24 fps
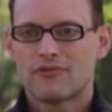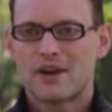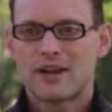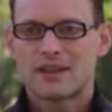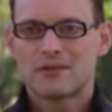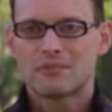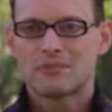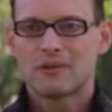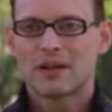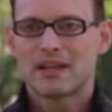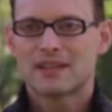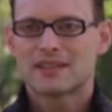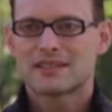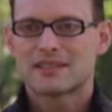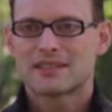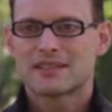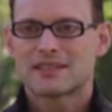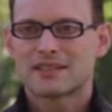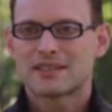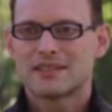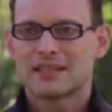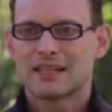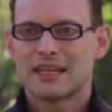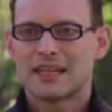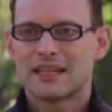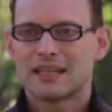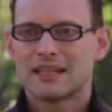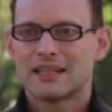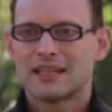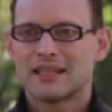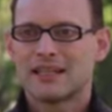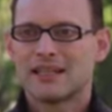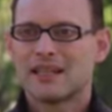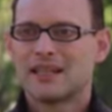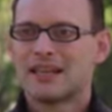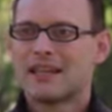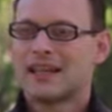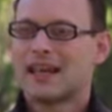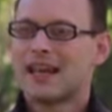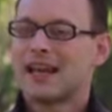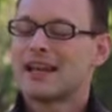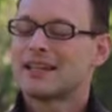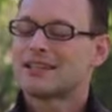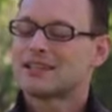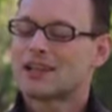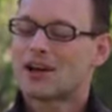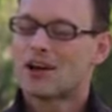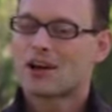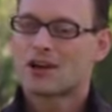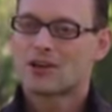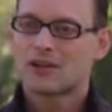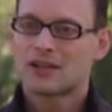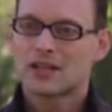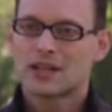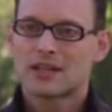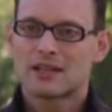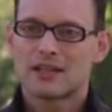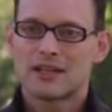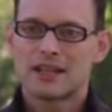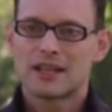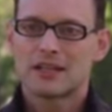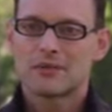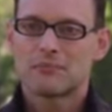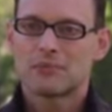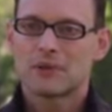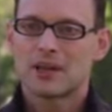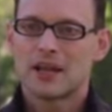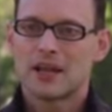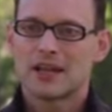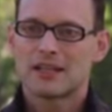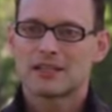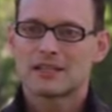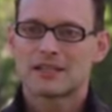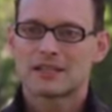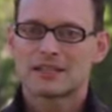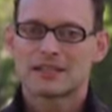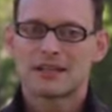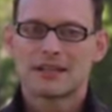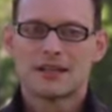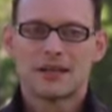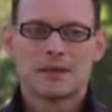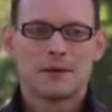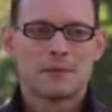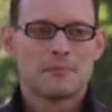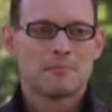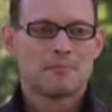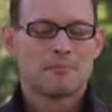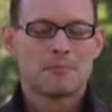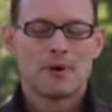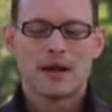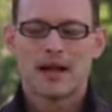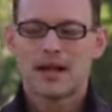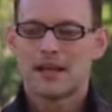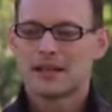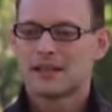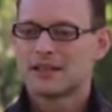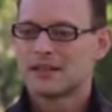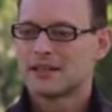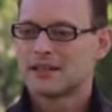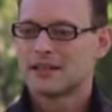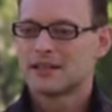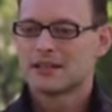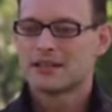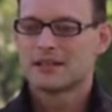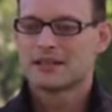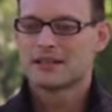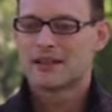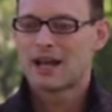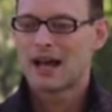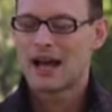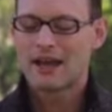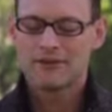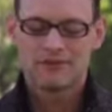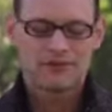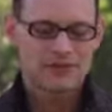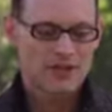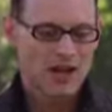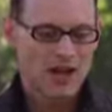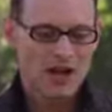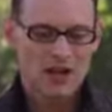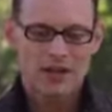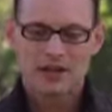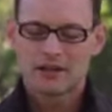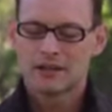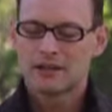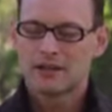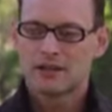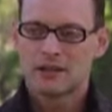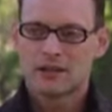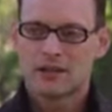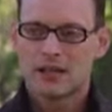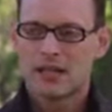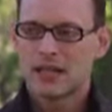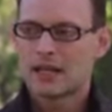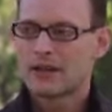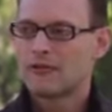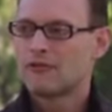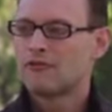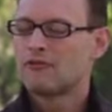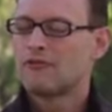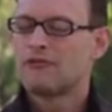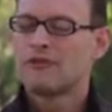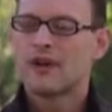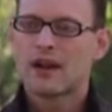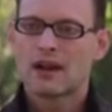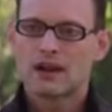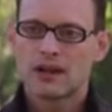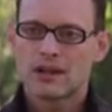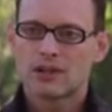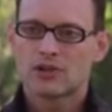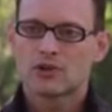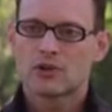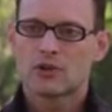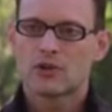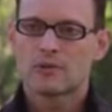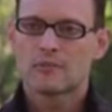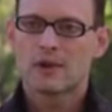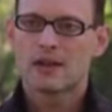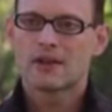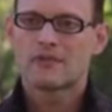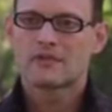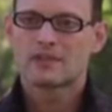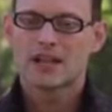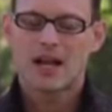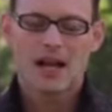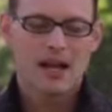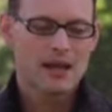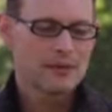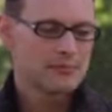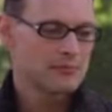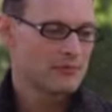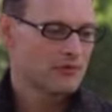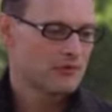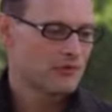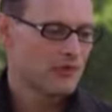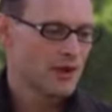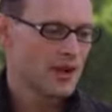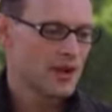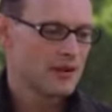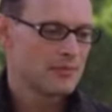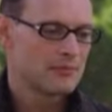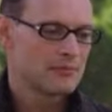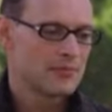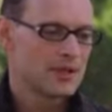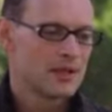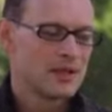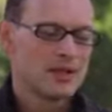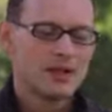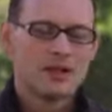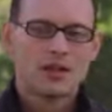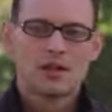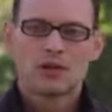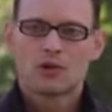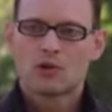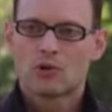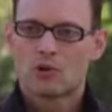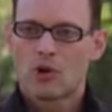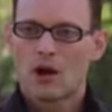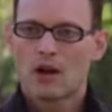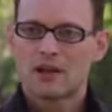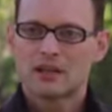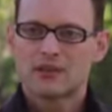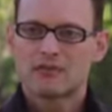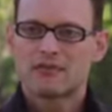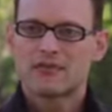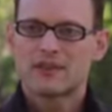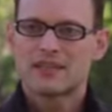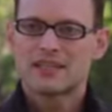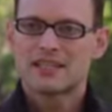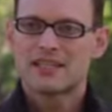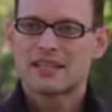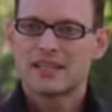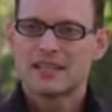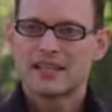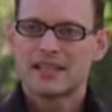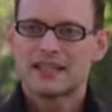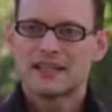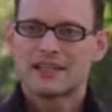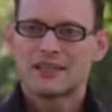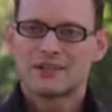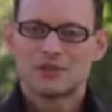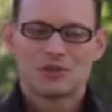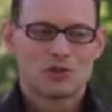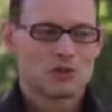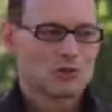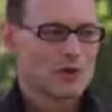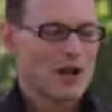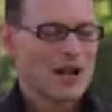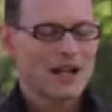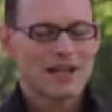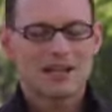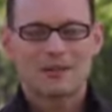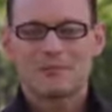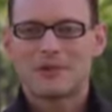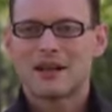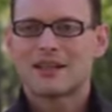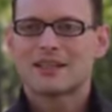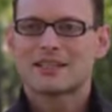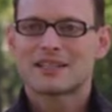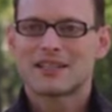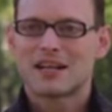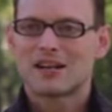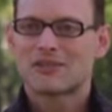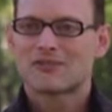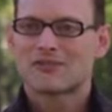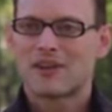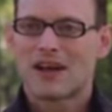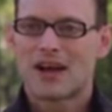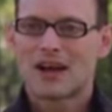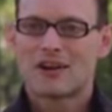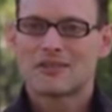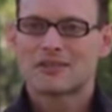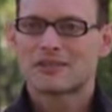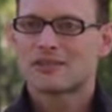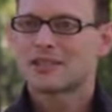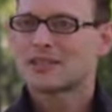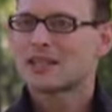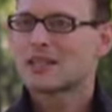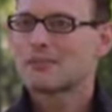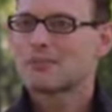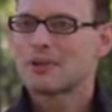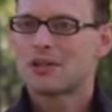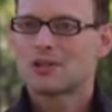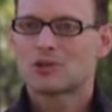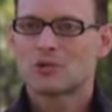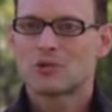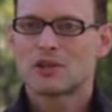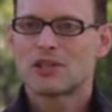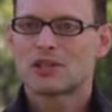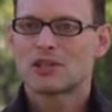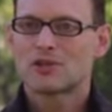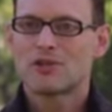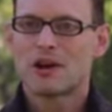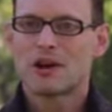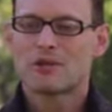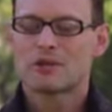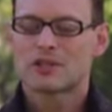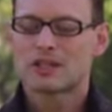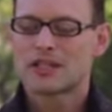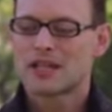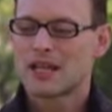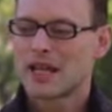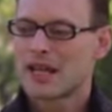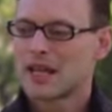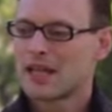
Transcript: to find a place that's clean. It's hard to clean a place, but I've gone in a very short amount of time from chronic fatigue, dragging myself out, sleeping 22 hours a